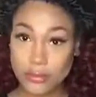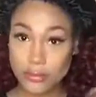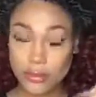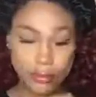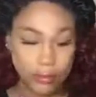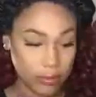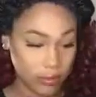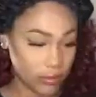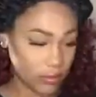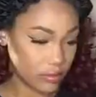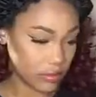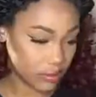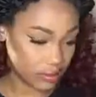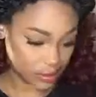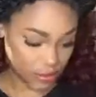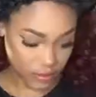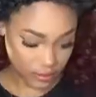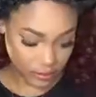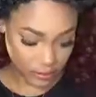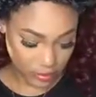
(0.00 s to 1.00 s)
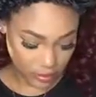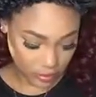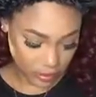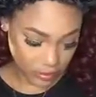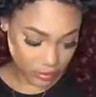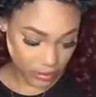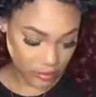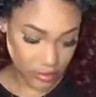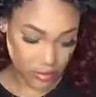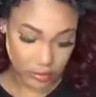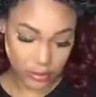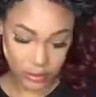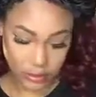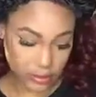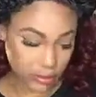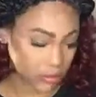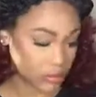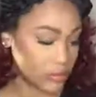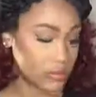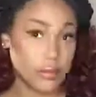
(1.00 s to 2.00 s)
Now I'm going to take this nice,
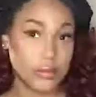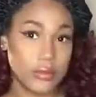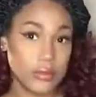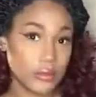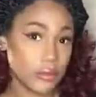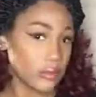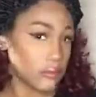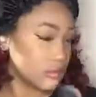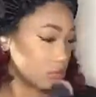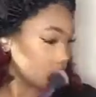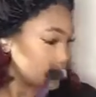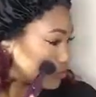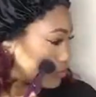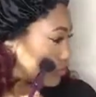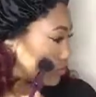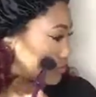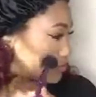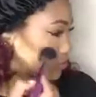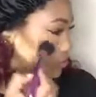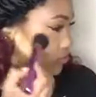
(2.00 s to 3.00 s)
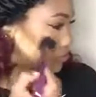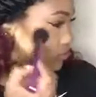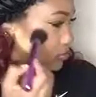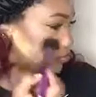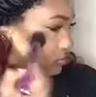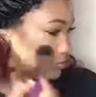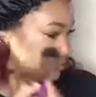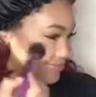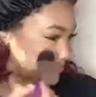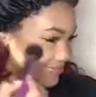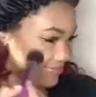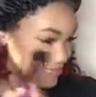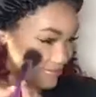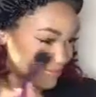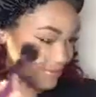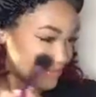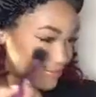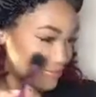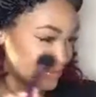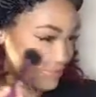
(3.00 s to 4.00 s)
soft, and subtle blush. I
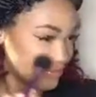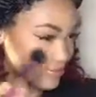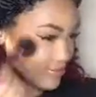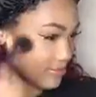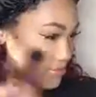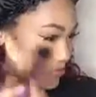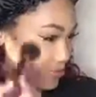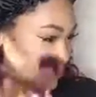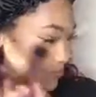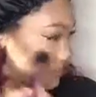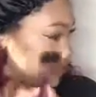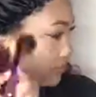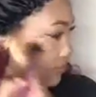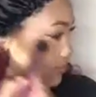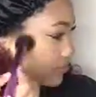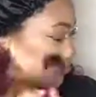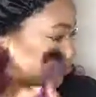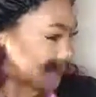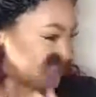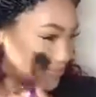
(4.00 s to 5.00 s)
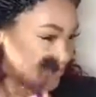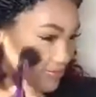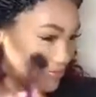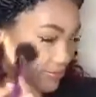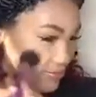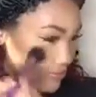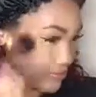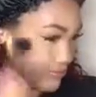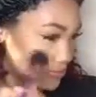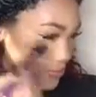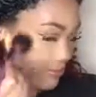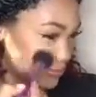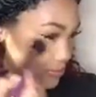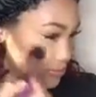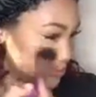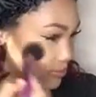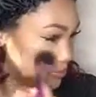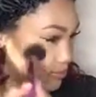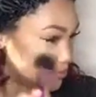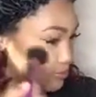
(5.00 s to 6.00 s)
absolutely love this blush. I'm going to
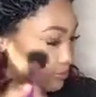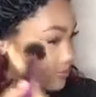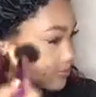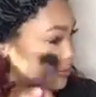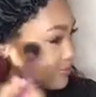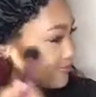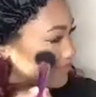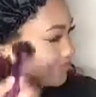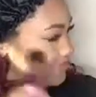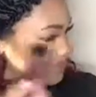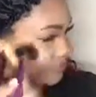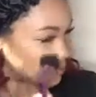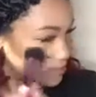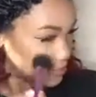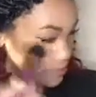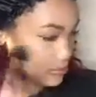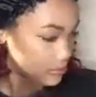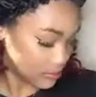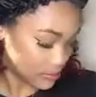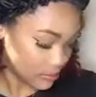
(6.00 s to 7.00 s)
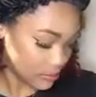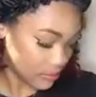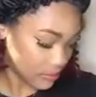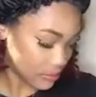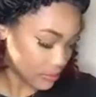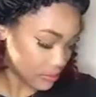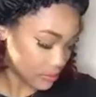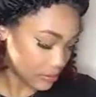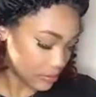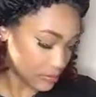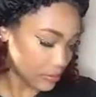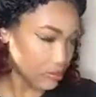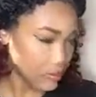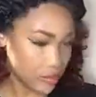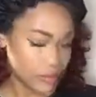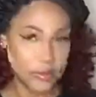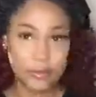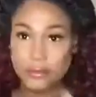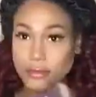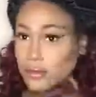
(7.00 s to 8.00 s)
apply it to the apples of my cheeks, and I'm going
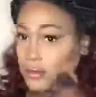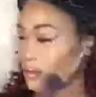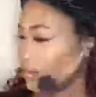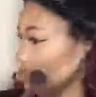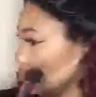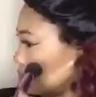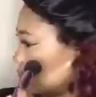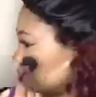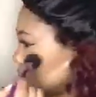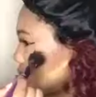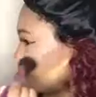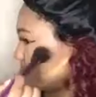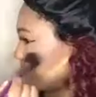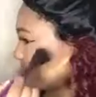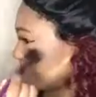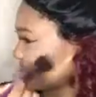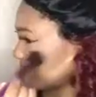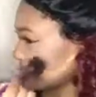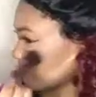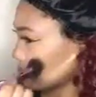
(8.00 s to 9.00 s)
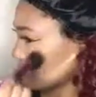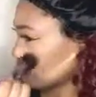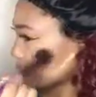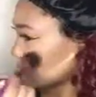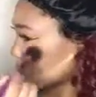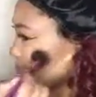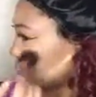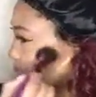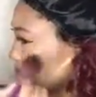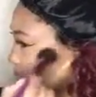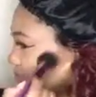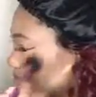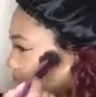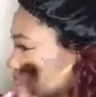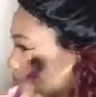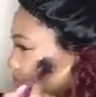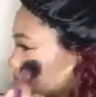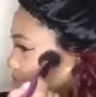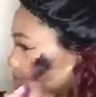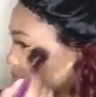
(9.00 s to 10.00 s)
to smile a little bit as I'm applying
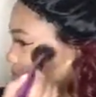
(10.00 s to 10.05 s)
it.